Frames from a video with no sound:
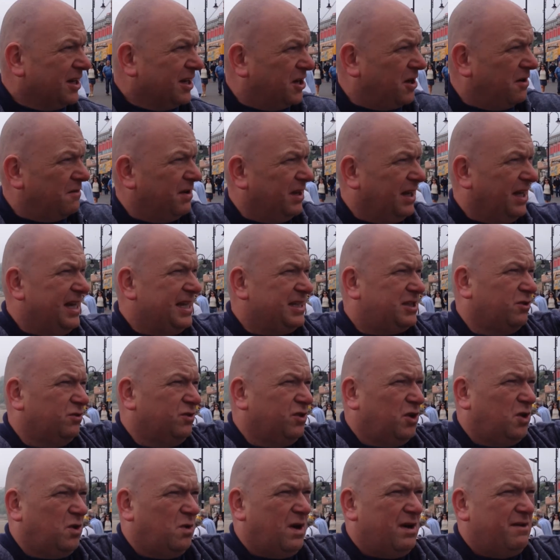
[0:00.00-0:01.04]
Currently it's
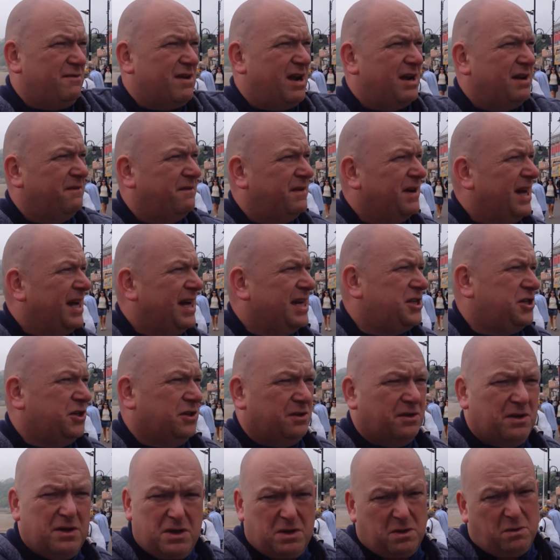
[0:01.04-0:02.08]
undergoing renovation.
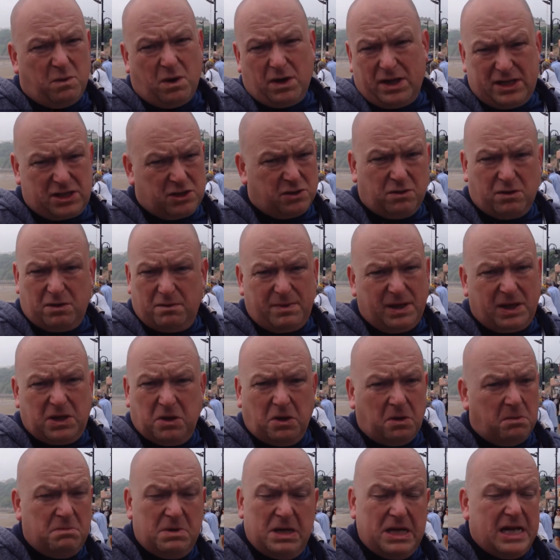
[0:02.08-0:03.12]
What it's going to
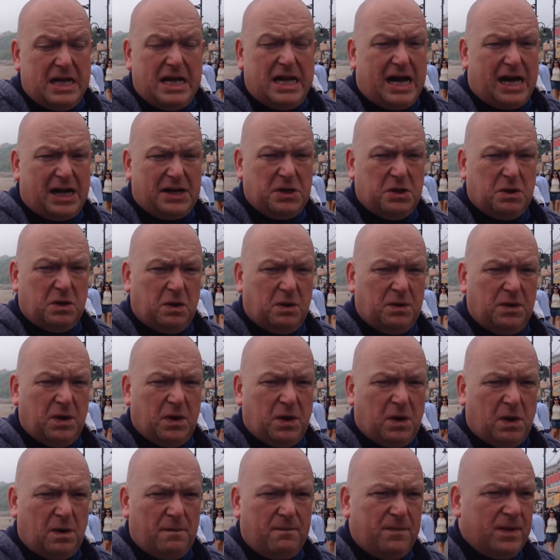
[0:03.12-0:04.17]
become, I don't
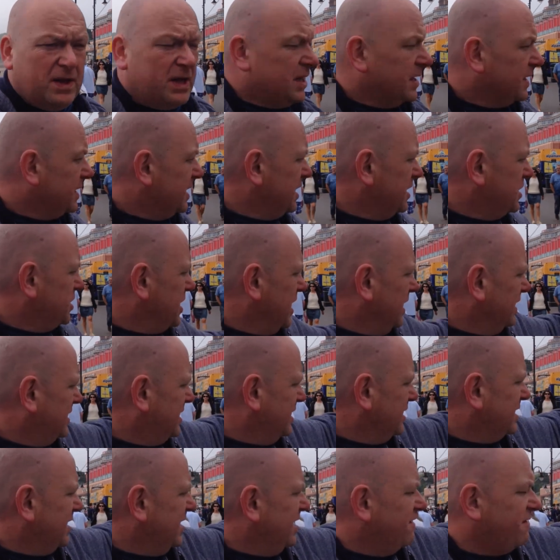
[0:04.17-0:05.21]
know. These
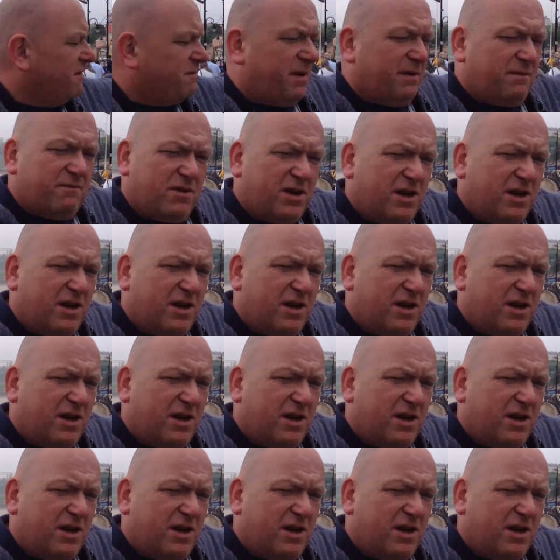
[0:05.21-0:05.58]
shelters here have been